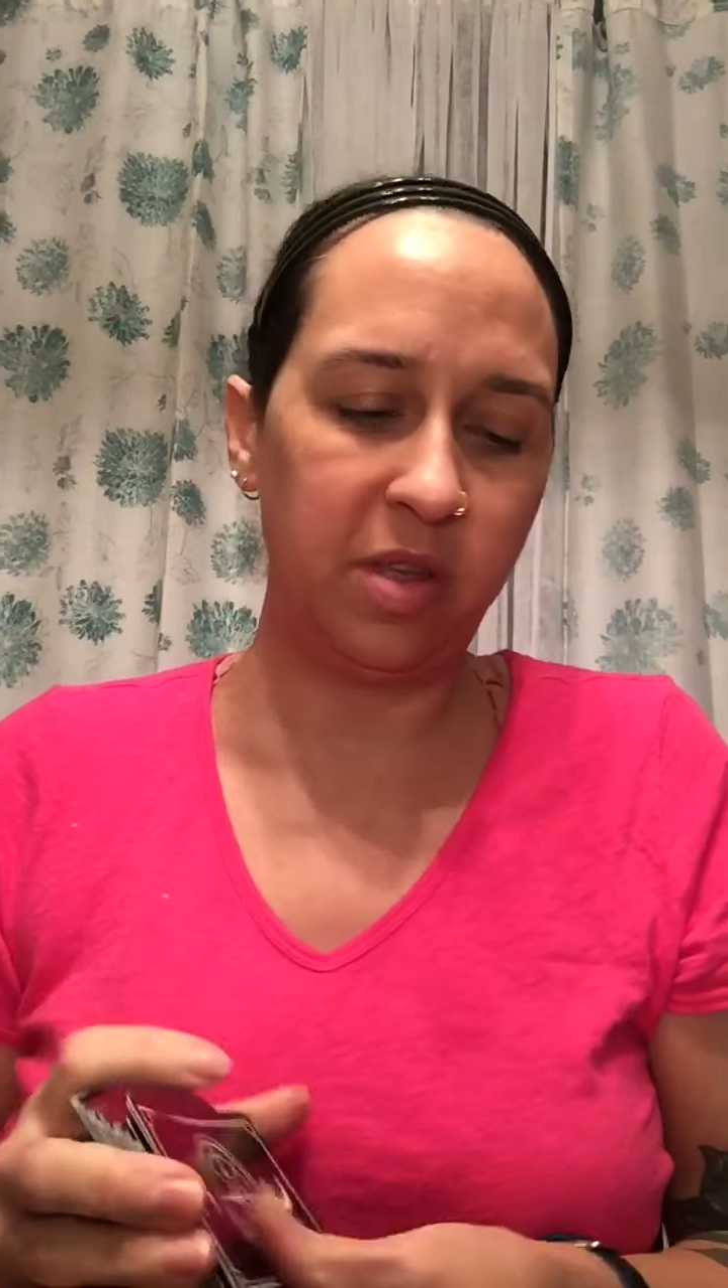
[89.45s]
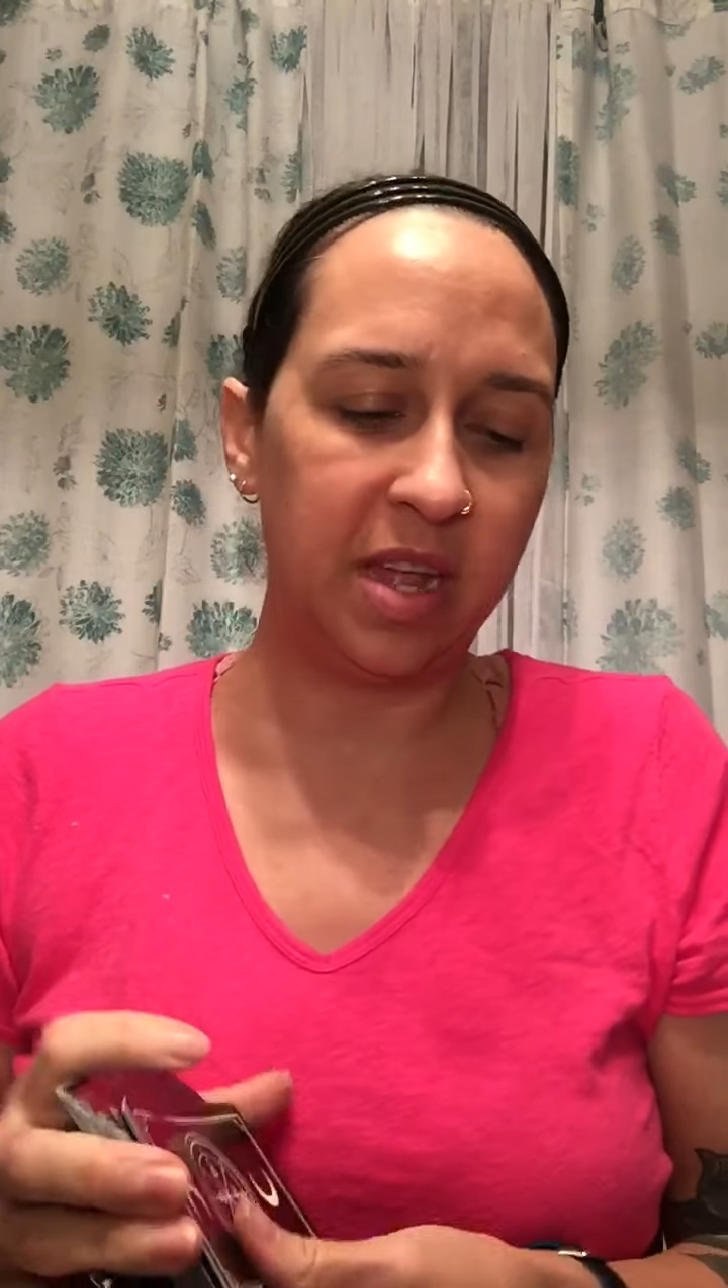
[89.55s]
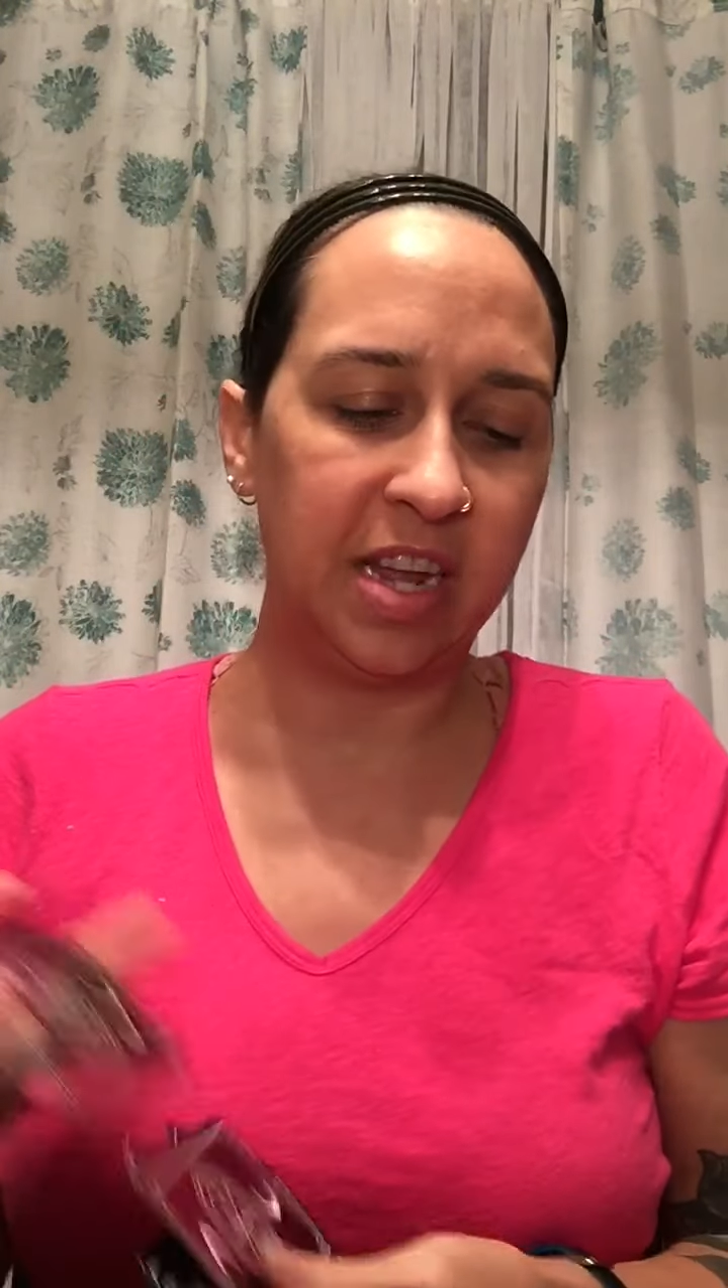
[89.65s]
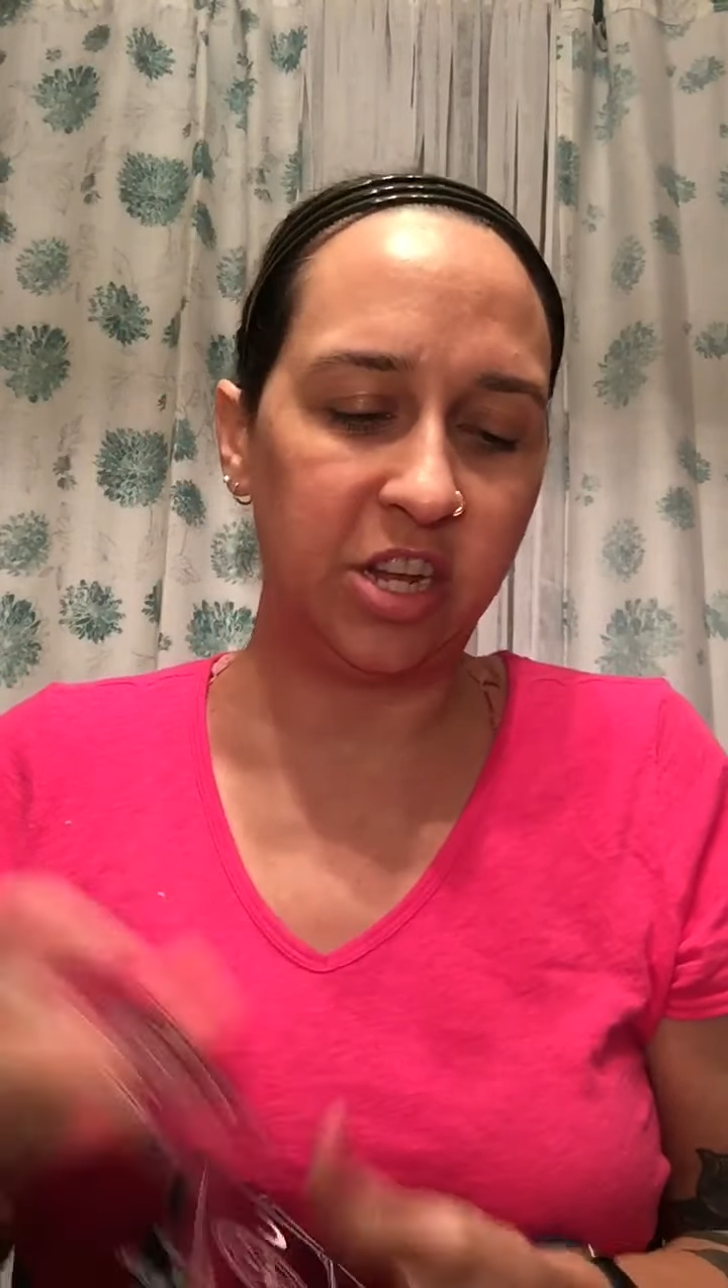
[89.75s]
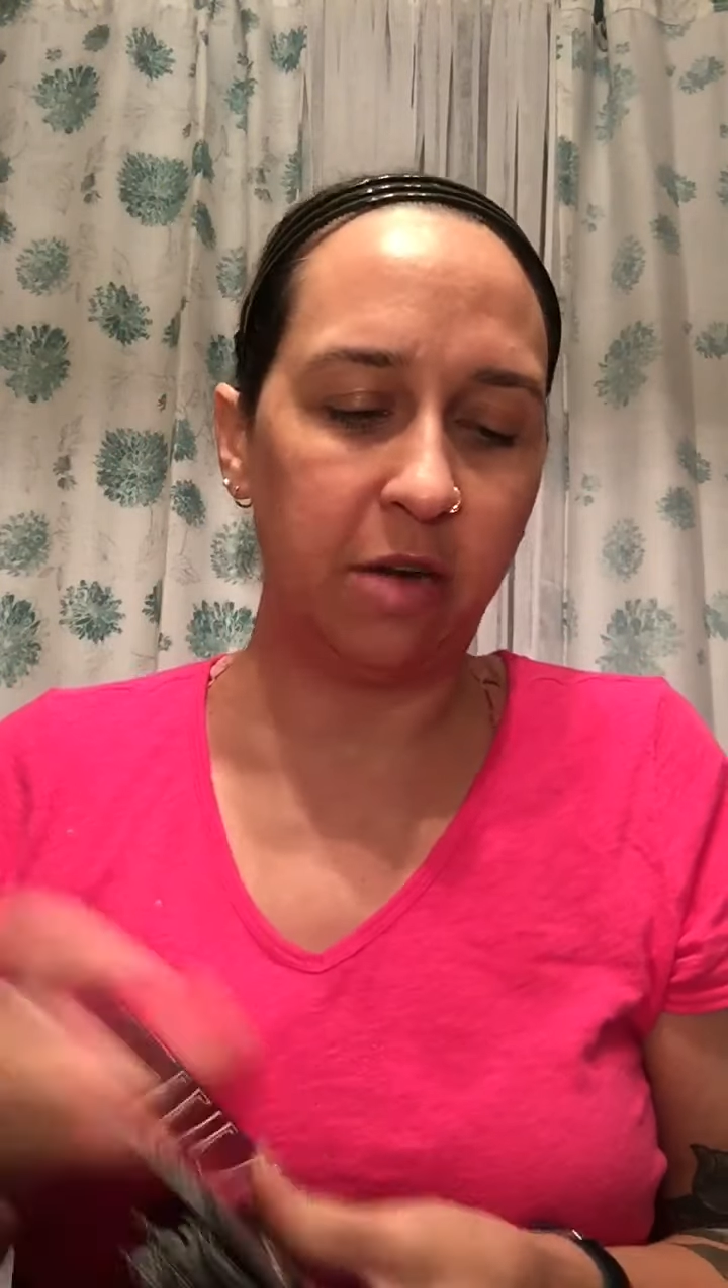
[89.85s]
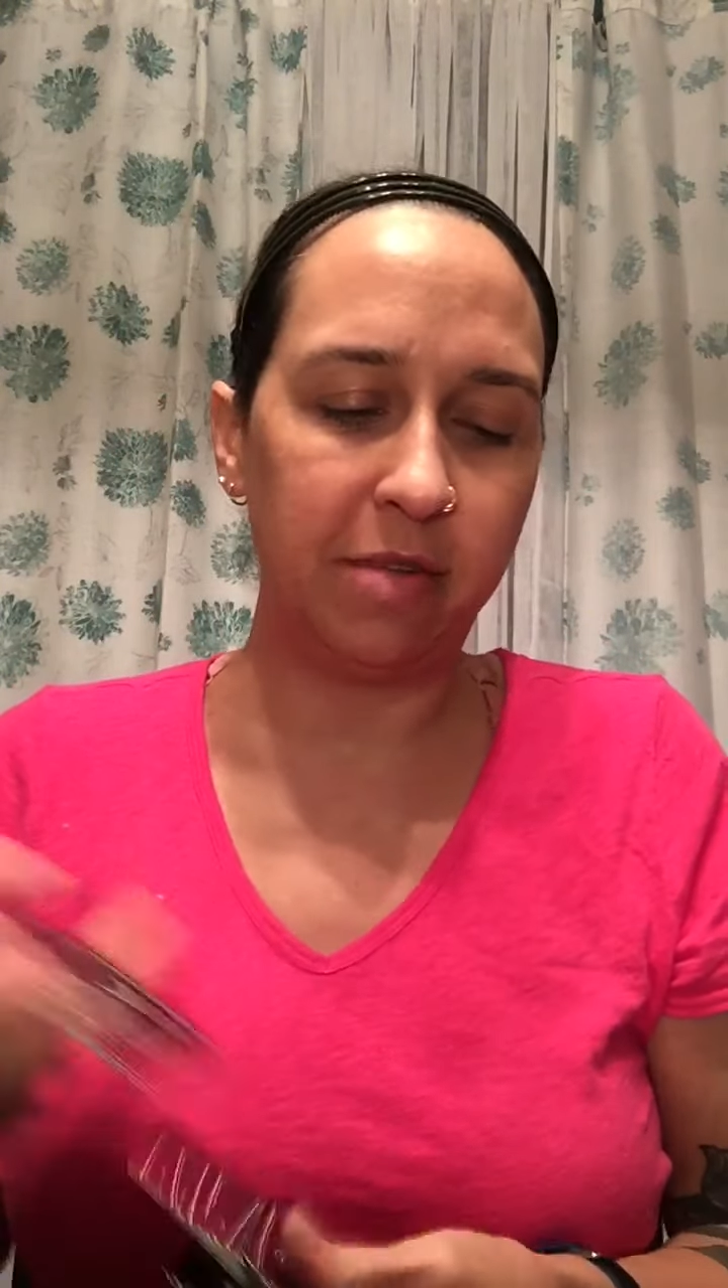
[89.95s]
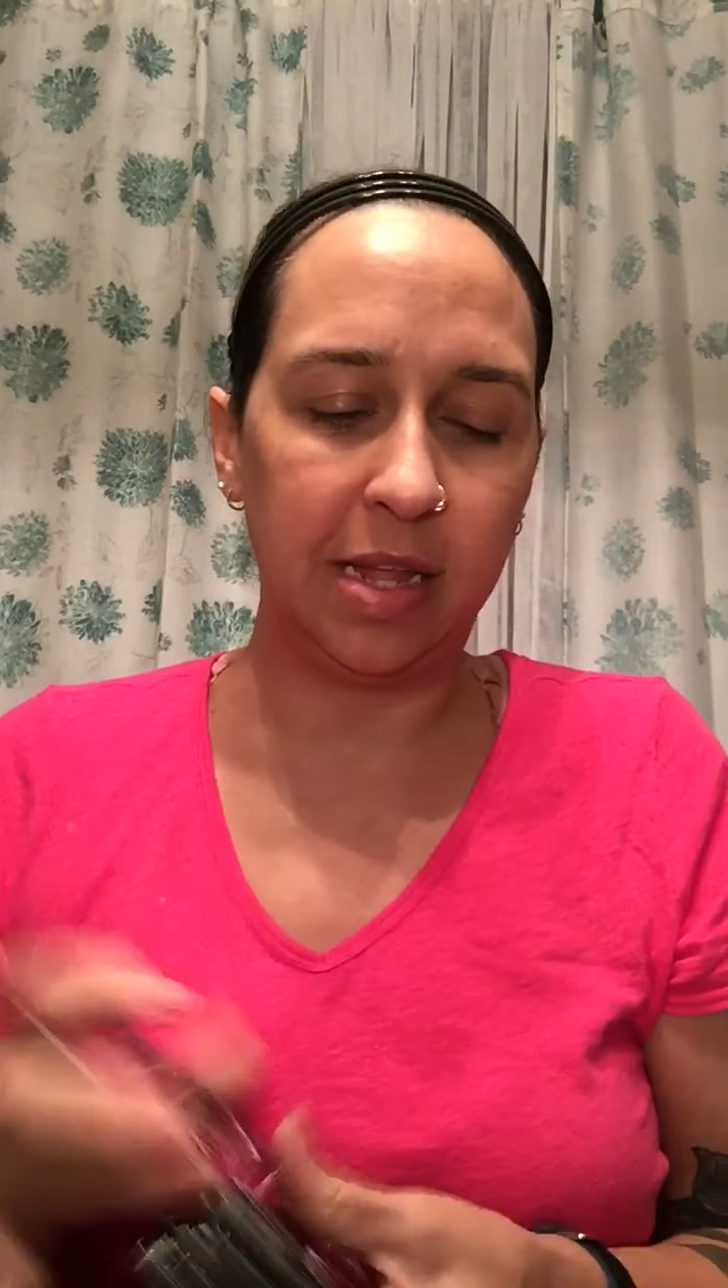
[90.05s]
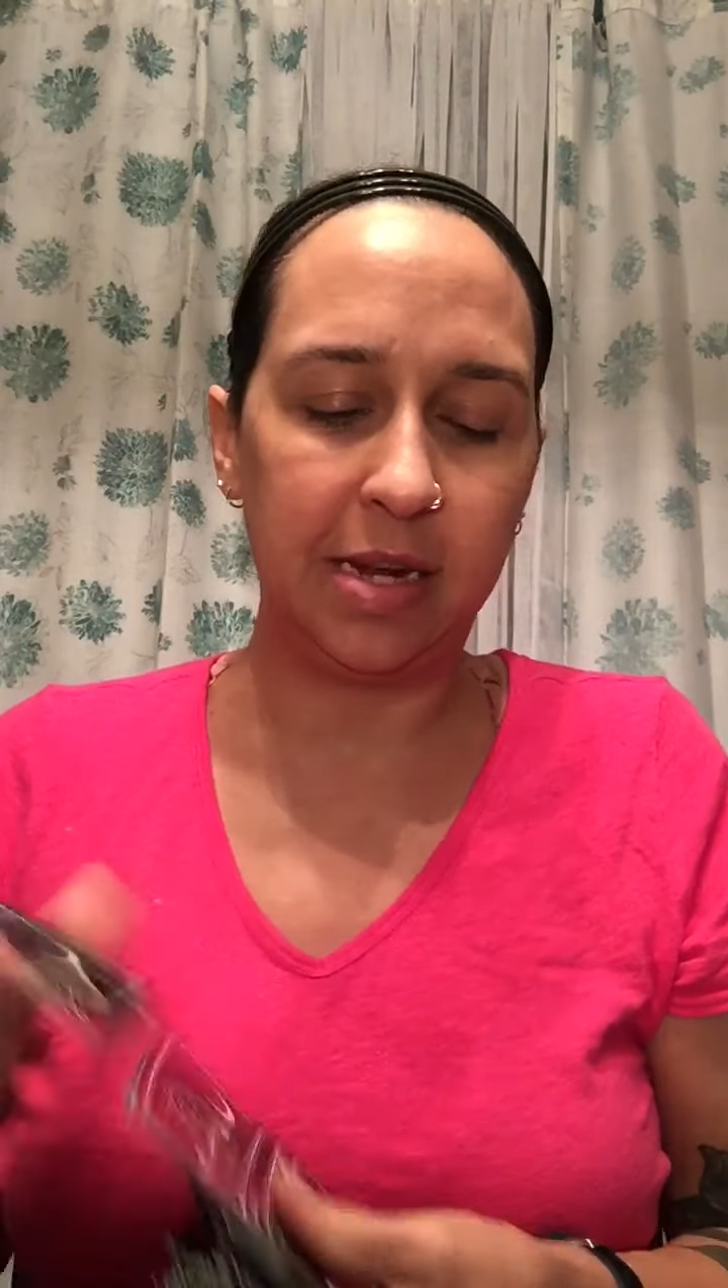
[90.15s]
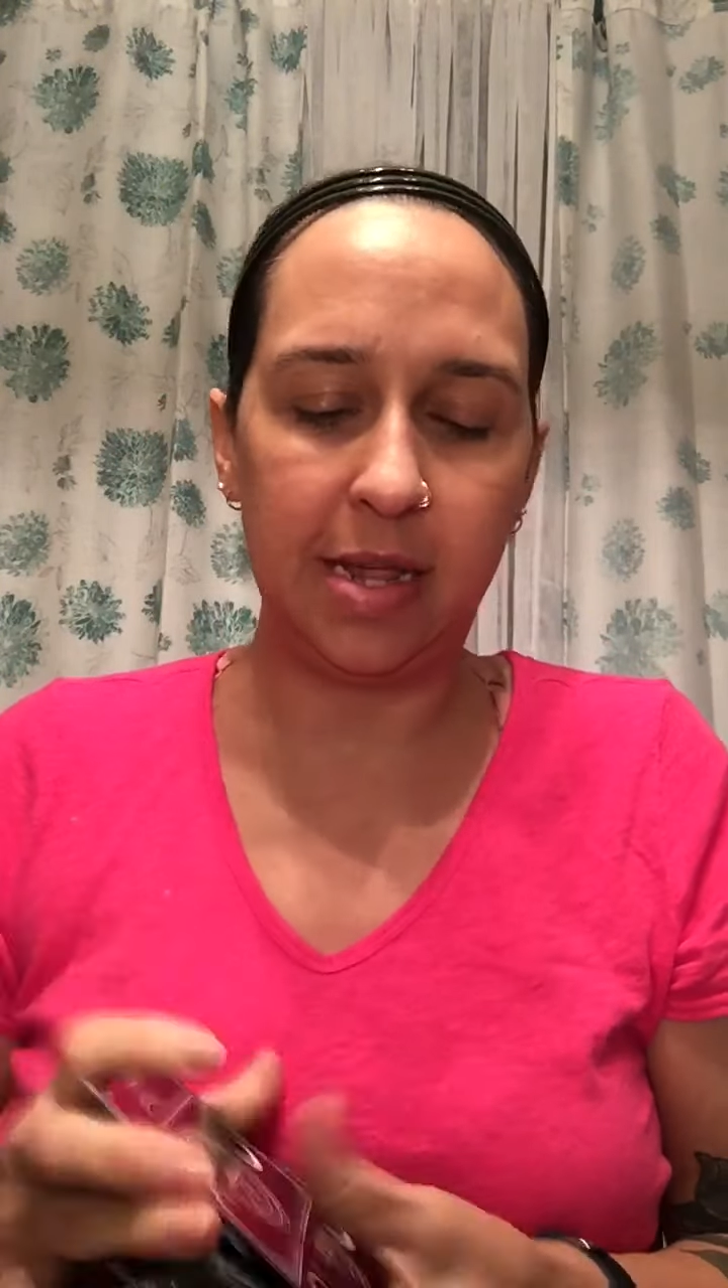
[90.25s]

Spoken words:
than I generally